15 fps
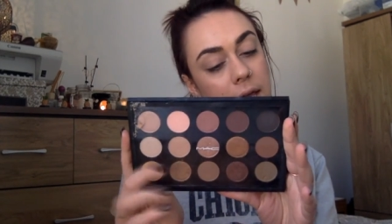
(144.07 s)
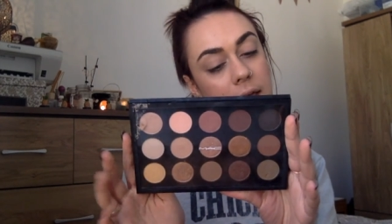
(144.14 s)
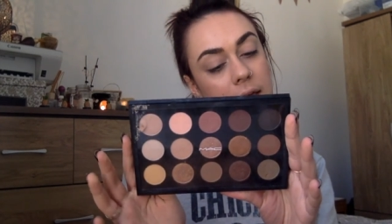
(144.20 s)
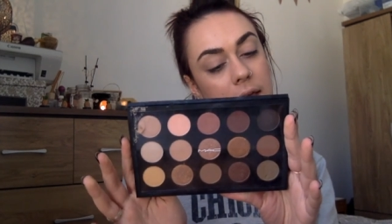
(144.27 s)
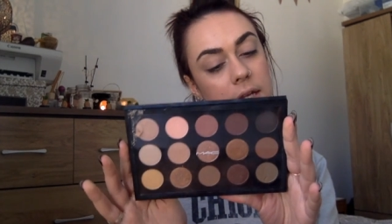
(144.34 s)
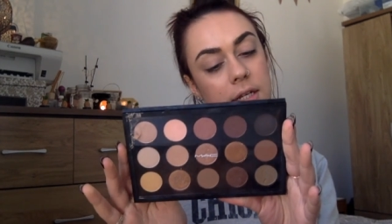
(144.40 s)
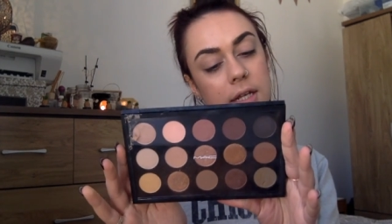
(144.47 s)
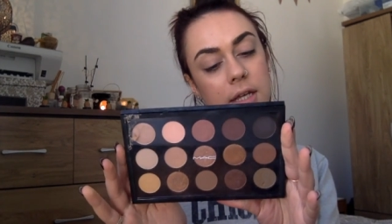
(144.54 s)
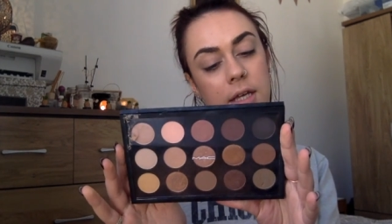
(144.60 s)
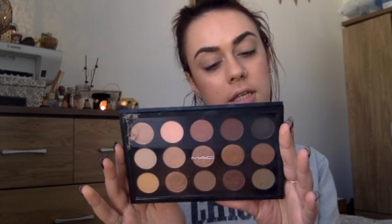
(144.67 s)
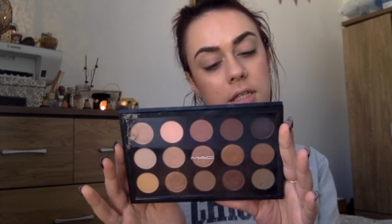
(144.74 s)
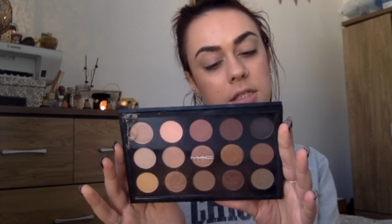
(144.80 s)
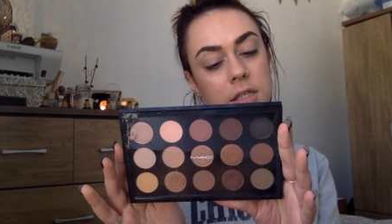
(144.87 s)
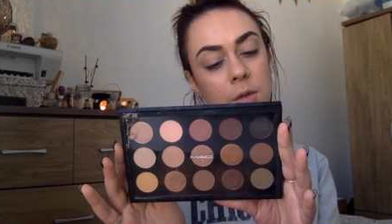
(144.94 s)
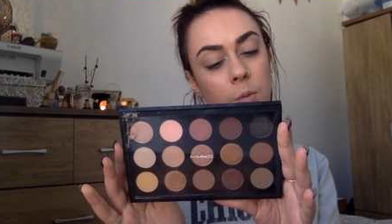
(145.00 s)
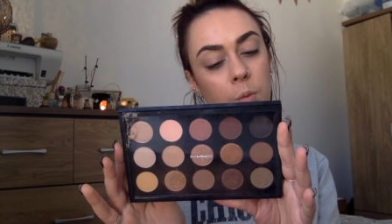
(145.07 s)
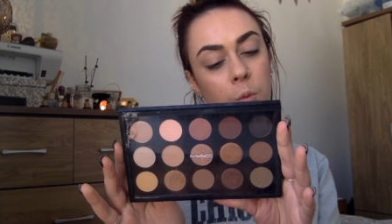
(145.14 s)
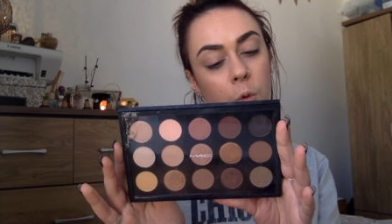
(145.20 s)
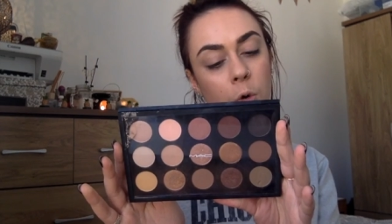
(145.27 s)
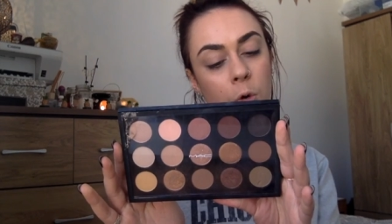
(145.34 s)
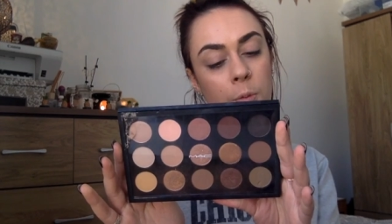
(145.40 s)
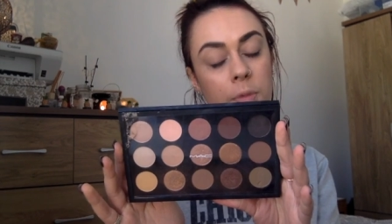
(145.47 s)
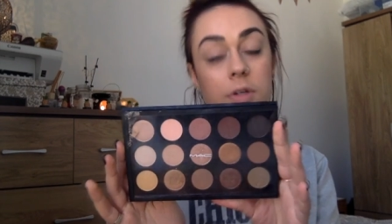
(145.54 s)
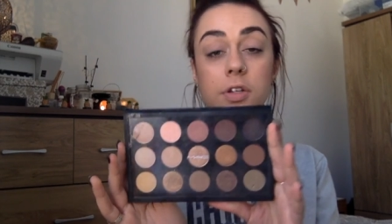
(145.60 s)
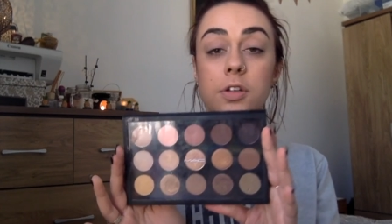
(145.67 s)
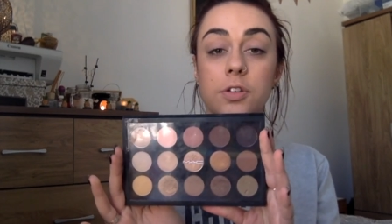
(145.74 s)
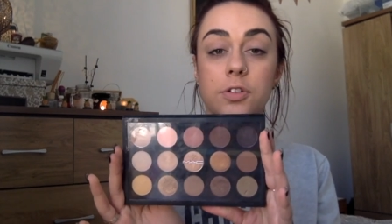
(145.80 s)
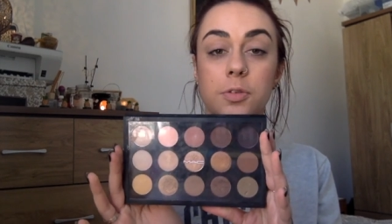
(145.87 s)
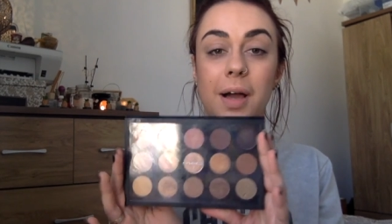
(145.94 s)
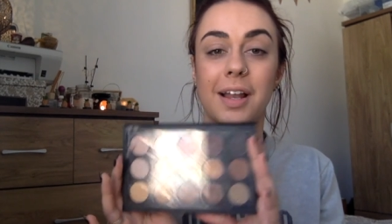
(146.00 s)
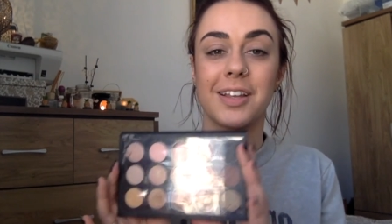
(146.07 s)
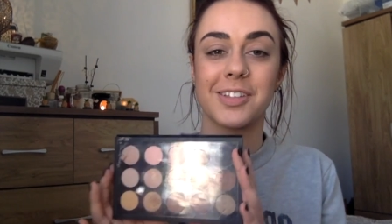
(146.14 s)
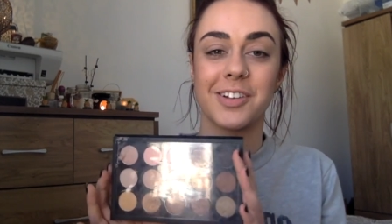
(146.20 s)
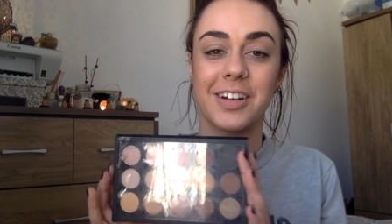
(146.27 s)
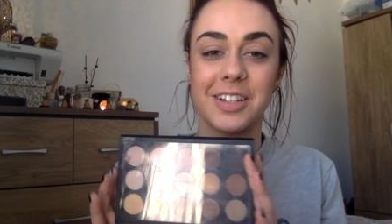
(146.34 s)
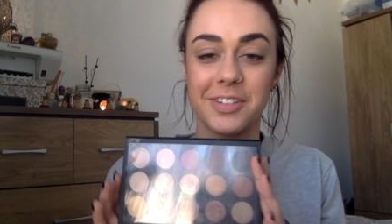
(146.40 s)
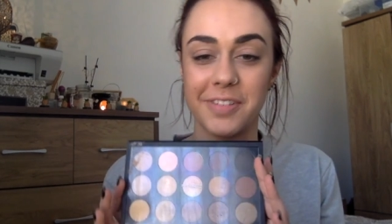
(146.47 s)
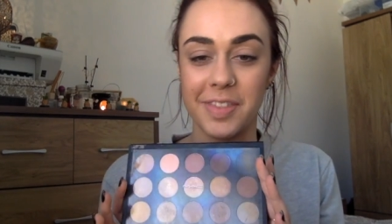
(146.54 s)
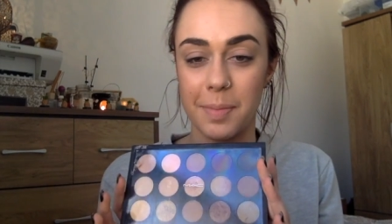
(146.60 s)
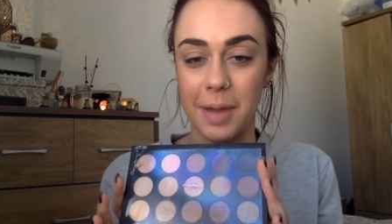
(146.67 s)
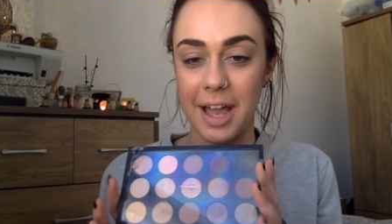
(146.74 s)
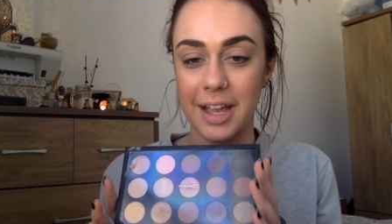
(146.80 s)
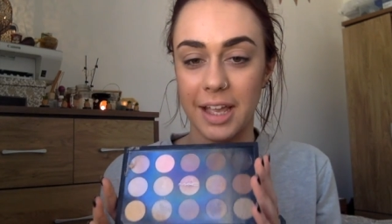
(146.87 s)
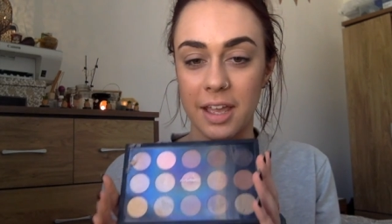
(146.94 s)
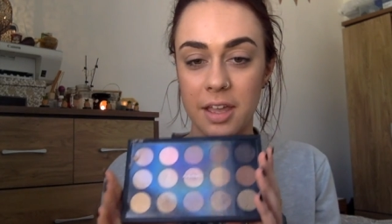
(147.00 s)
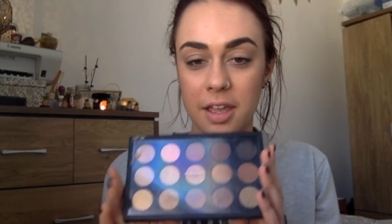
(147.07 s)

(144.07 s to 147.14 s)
It is the Warm Neutral palette. Sorry, I had to read the back.